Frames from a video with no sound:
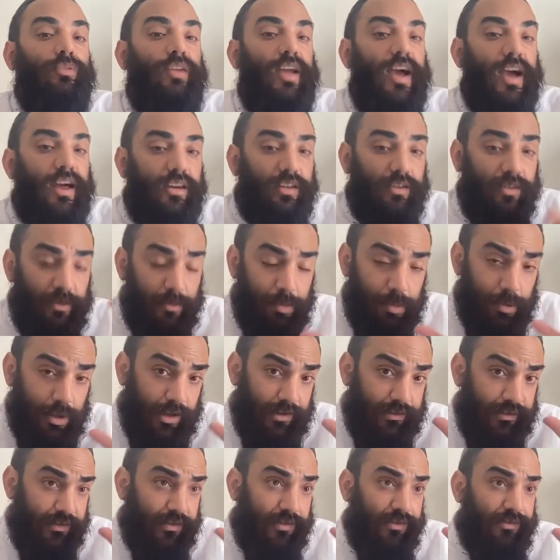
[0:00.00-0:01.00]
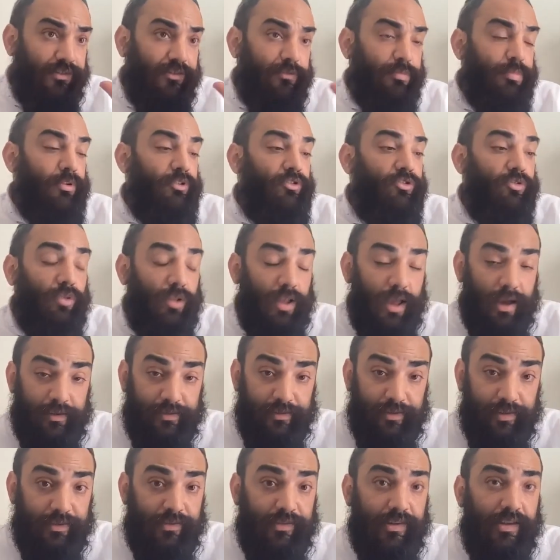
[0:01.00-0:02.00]
not in the places of spiritual
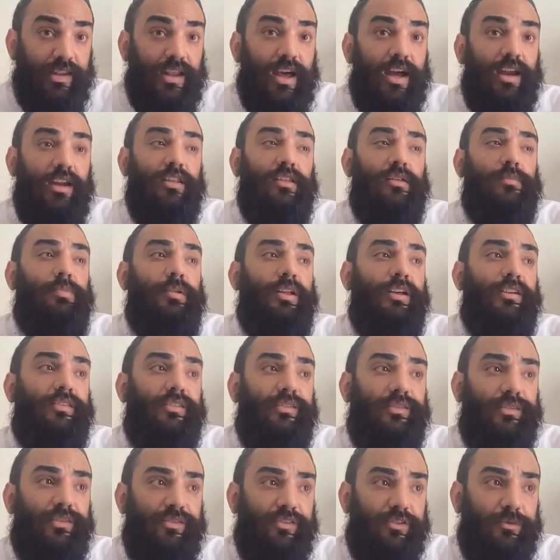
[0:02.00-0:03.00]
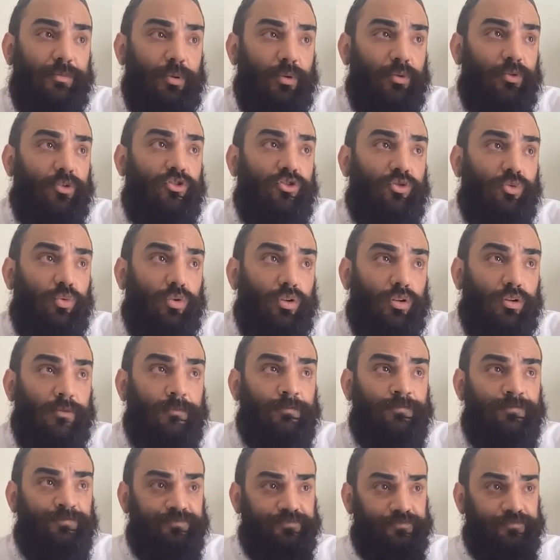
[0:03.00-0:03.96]
ecstasy, not in the places of spiritual